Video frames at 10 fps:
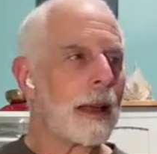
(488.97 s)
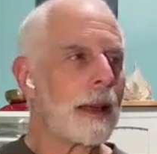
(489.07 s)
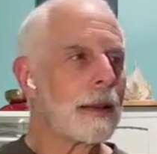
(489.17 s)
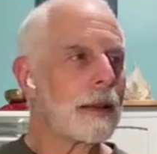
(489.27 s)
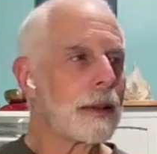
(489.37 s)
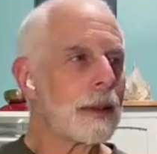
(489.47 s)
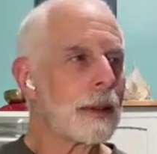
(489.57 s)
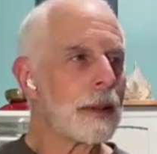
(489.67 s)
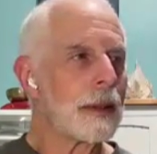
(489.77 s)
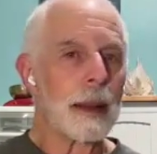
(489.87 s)

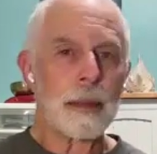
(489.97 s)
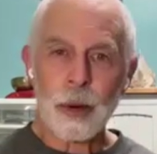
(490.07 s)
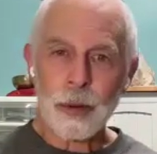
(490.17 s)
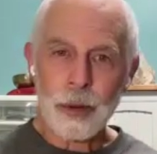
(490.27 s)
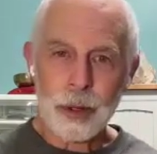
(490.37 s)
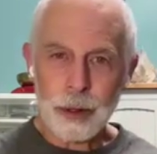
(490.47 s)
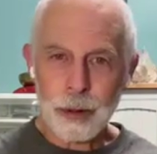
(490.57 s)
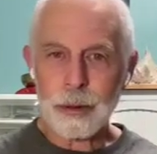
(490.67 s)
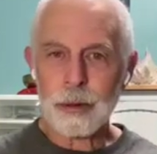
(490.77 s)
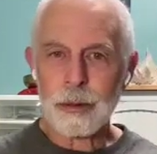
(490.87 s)
And they moved
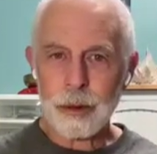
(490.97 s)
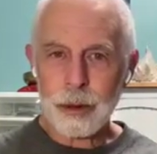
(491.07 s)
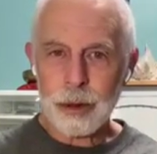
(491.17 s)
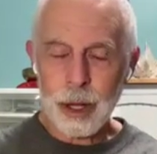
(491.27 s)
to